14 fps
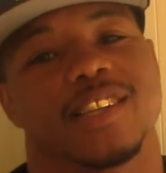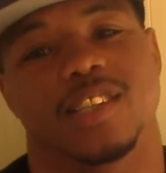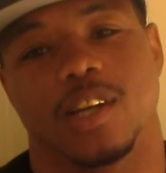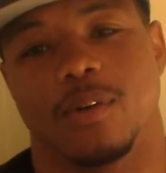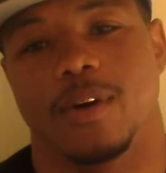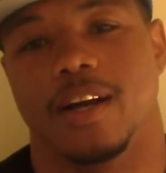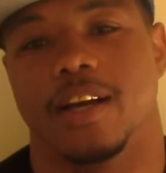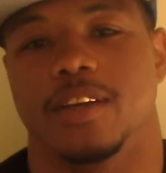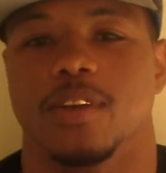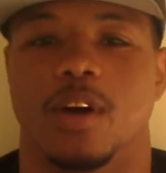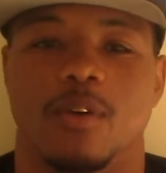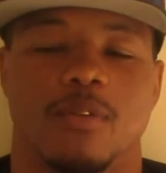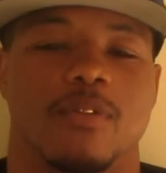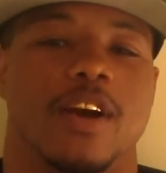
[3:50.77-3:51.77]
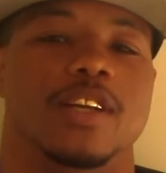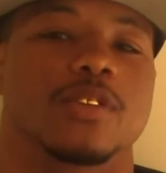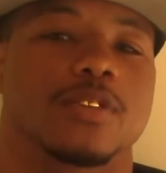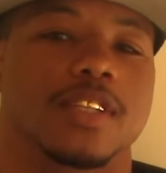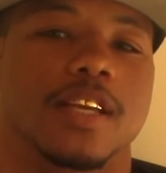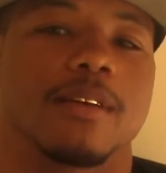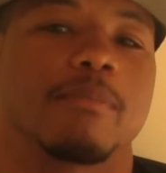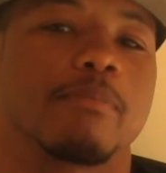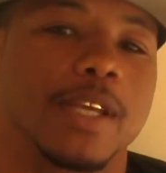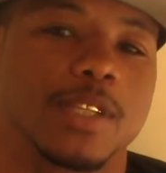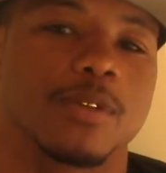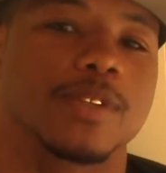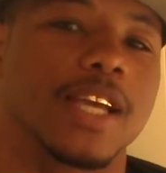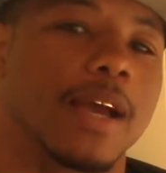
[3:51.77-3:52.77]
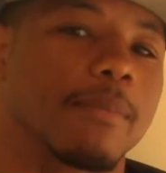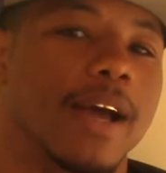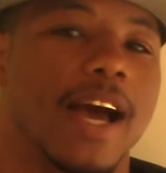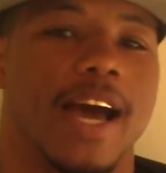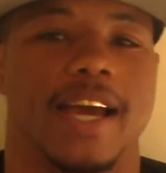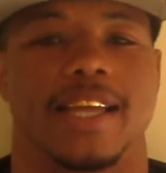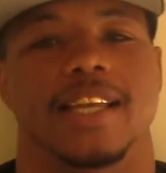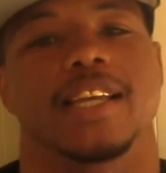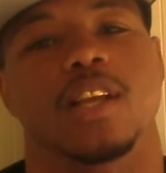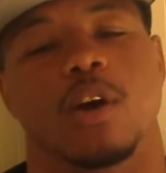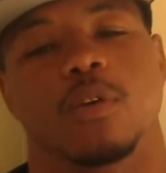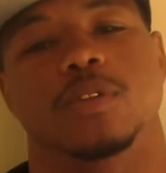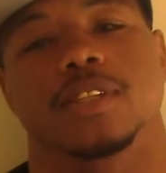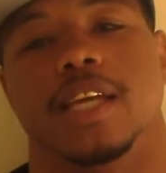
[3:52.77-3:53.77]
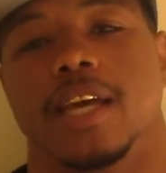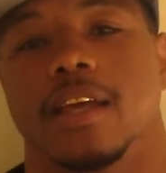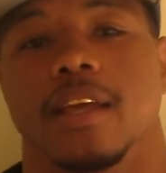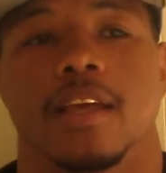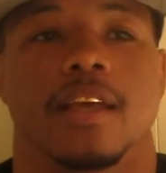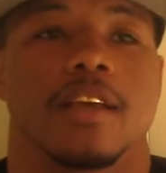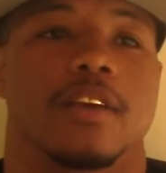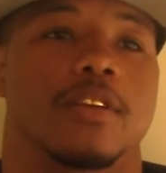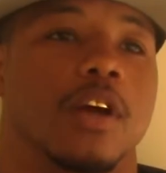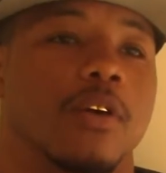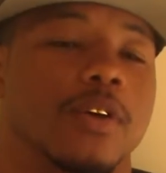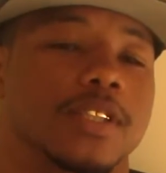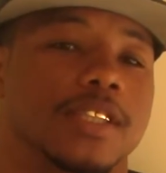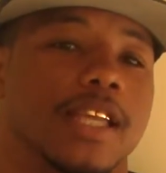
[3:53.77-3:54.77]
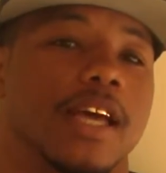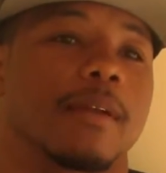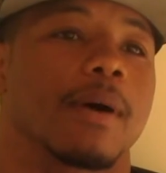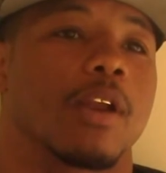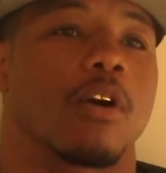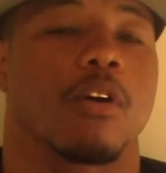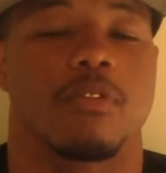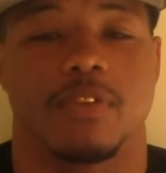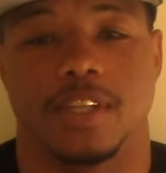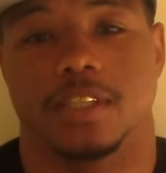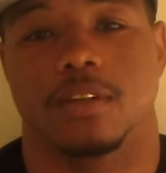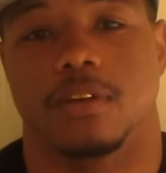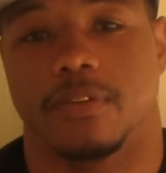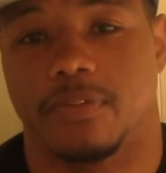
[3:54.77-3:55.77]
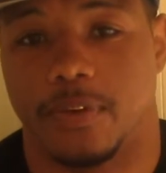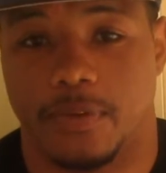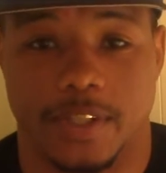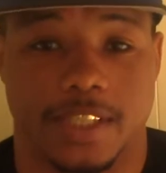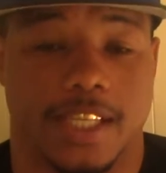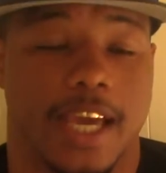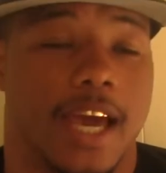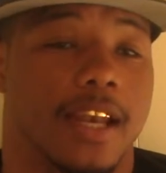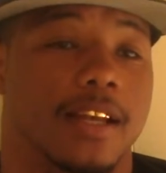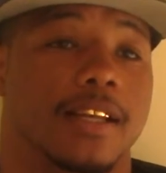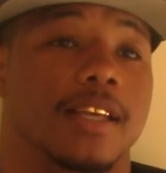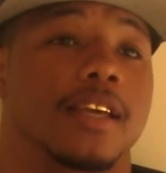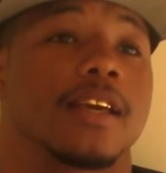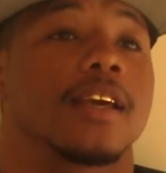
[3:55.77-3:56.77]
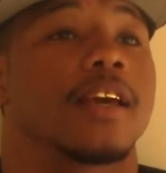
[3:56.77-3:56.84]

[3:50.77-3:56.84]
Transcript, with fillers: So, uh, you know, Versus a mental type guy, and he knows that, you know, it's not about all phys physicality,